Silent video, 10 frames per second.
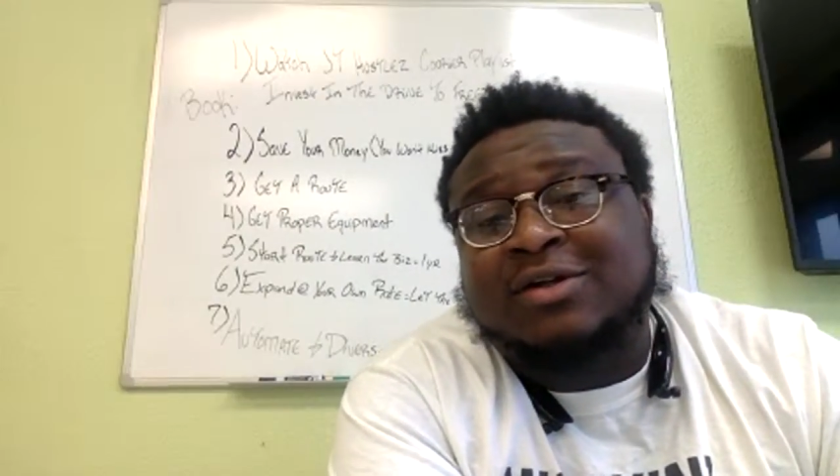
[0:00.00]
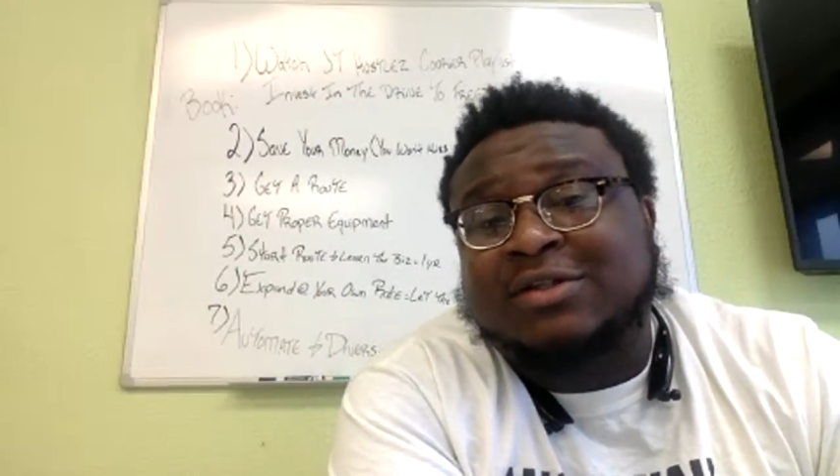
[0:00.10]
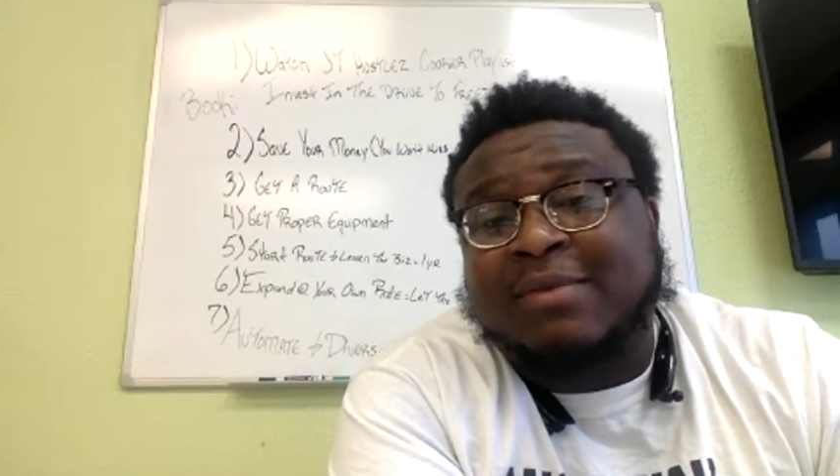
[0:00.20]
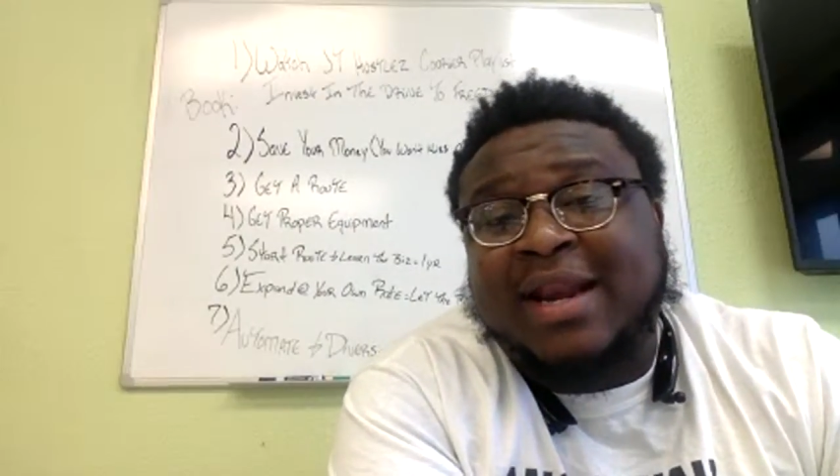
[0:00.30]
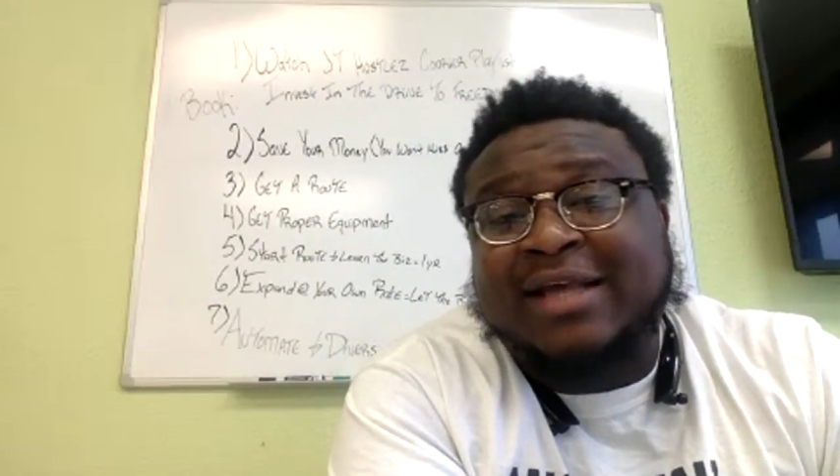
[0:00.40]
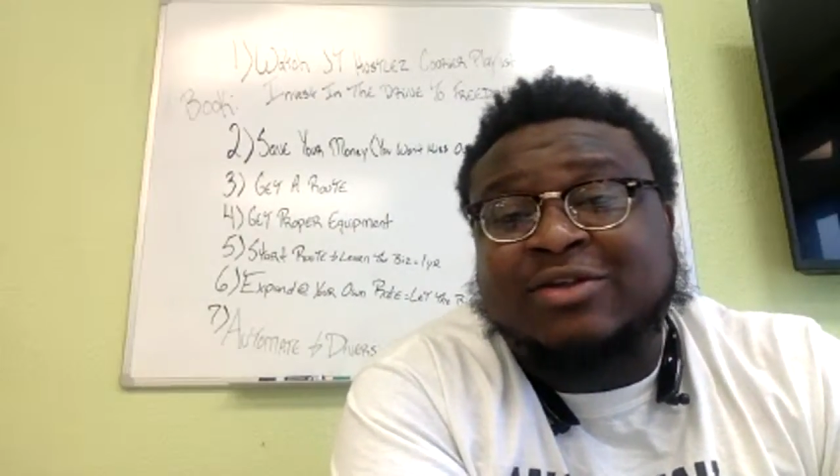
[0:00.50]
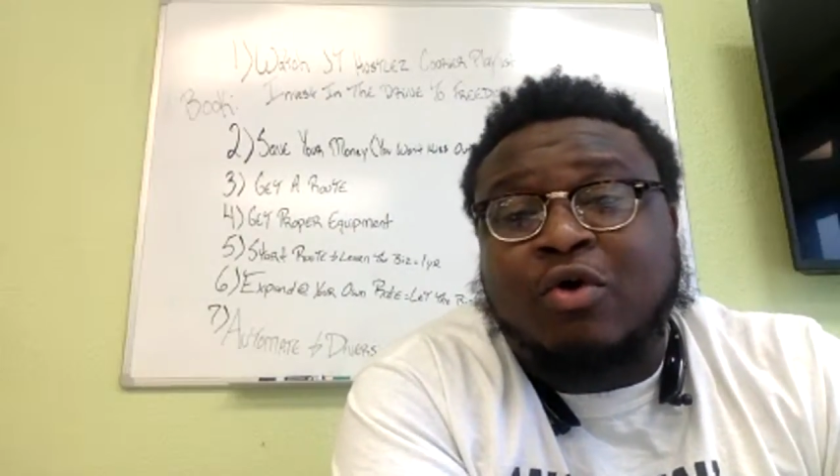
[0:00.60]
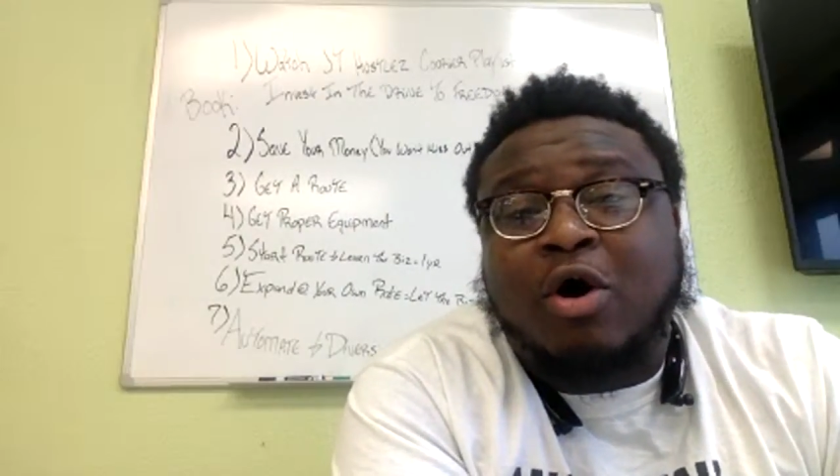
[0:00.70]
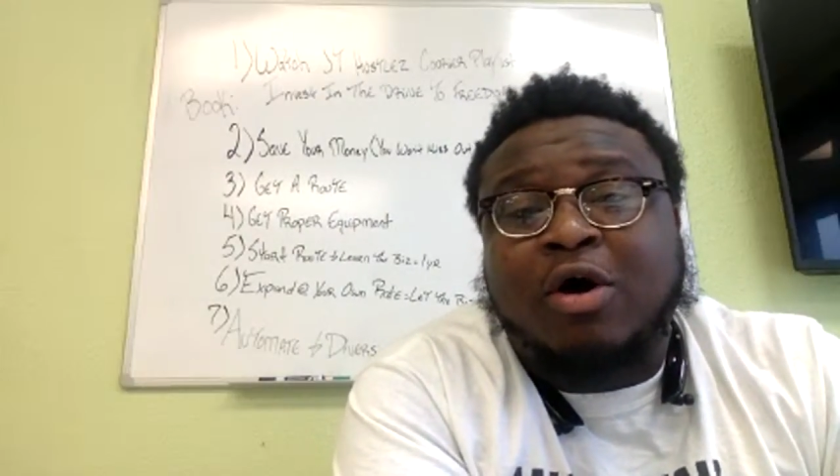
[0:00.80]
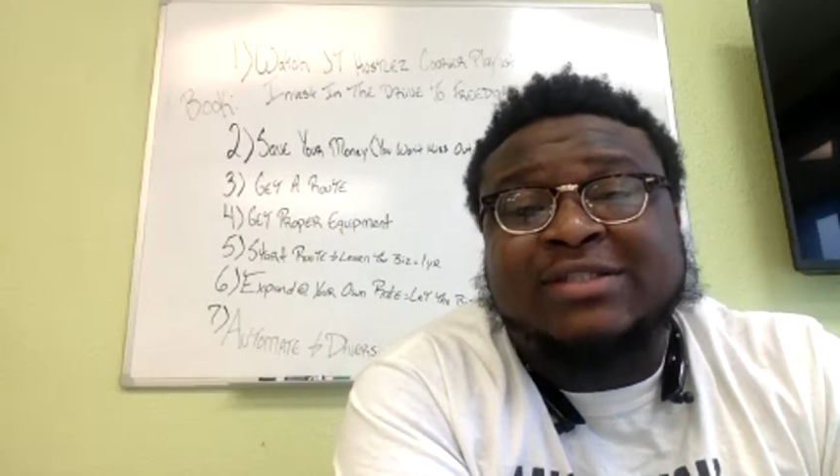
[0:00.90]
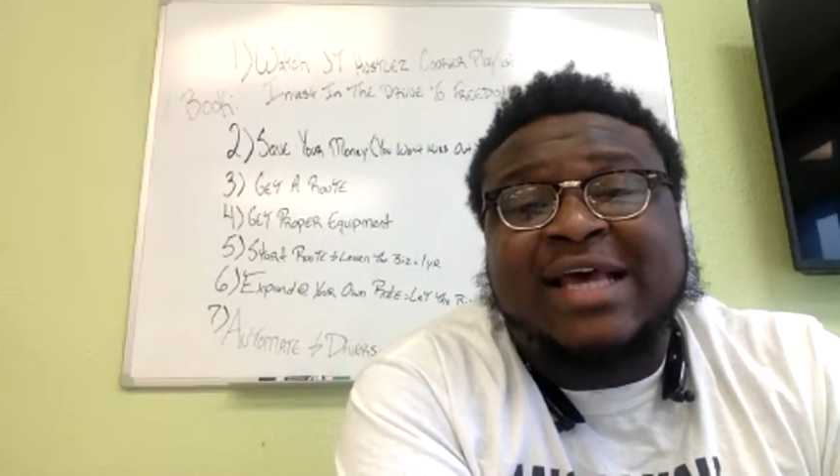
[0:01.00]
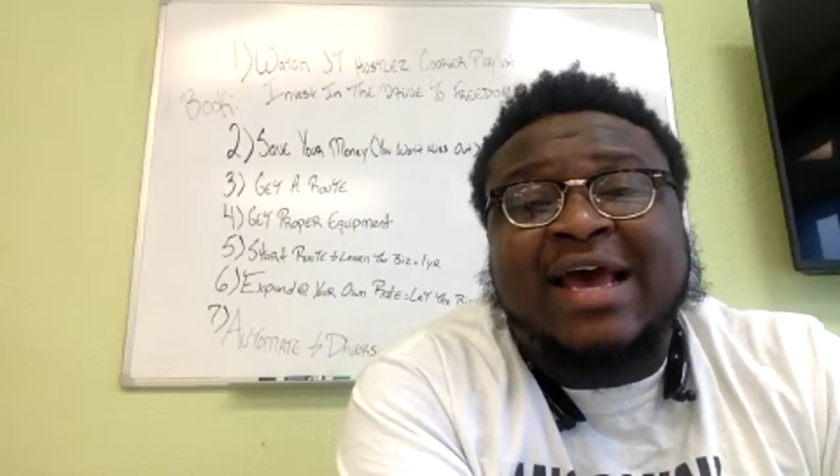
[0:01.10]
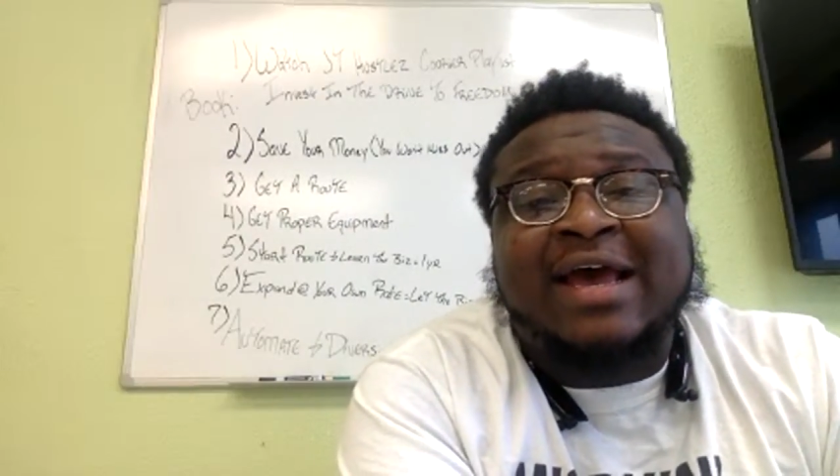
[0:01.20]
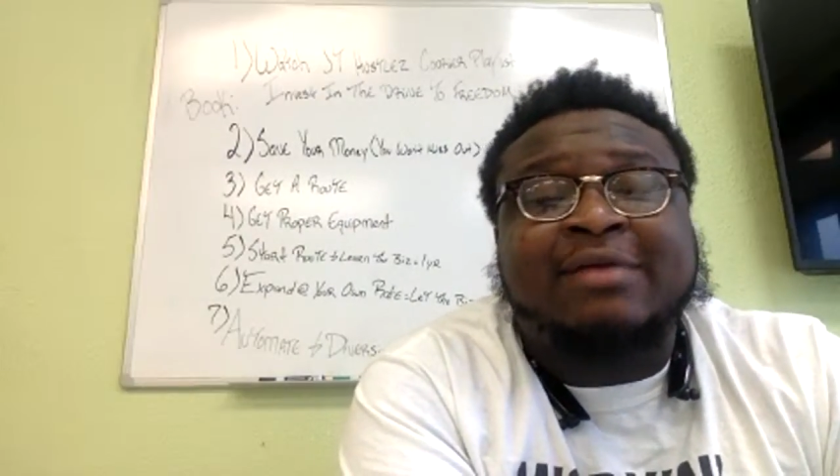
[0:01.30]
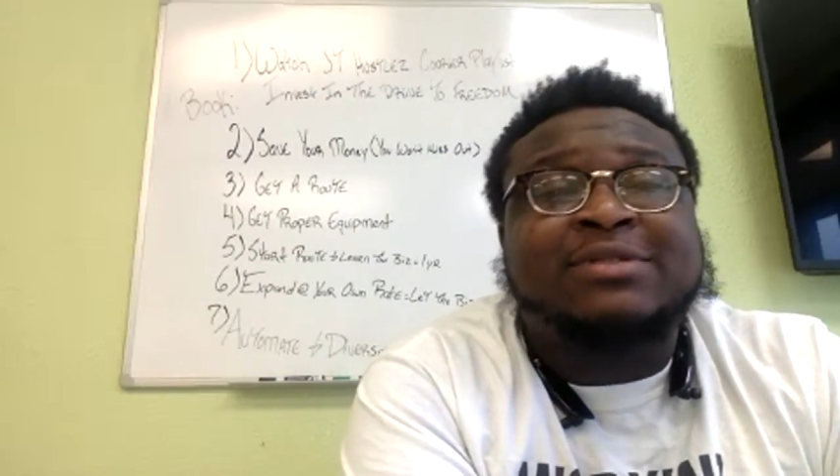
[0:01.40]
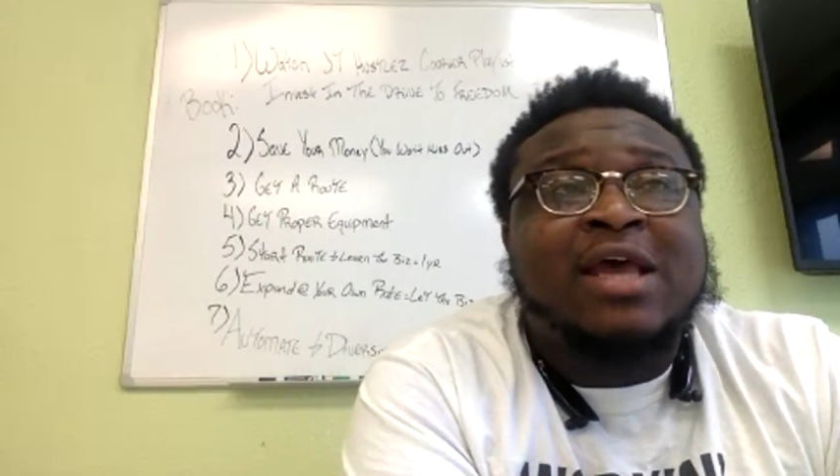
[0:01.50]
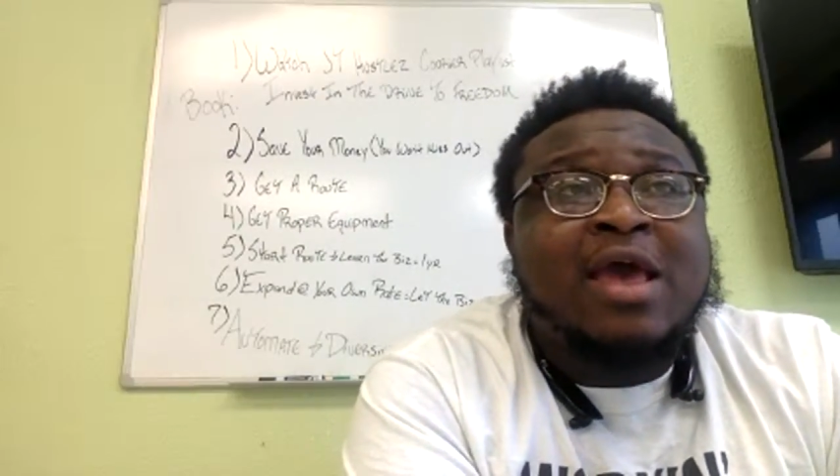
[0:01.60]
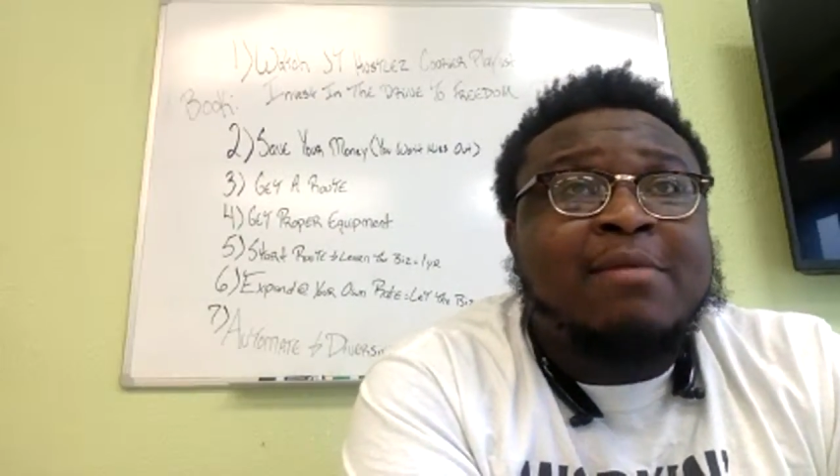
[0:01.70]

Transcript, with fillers: somebody that's on hard times